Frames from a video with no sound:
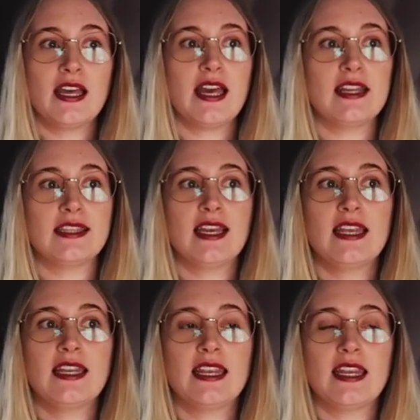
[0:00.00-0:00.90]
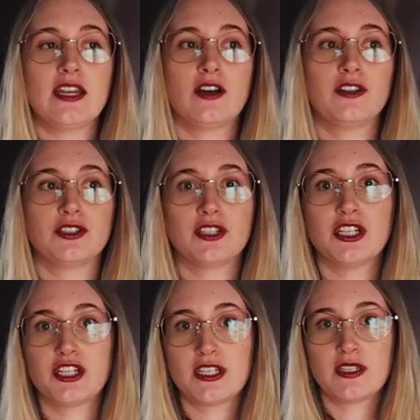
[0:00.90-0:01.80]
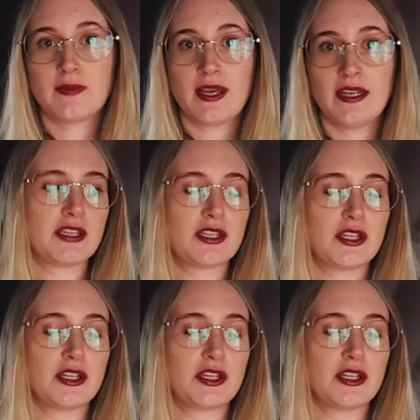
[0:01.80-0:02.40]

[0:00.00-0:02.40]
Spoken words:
and then an alterations pile.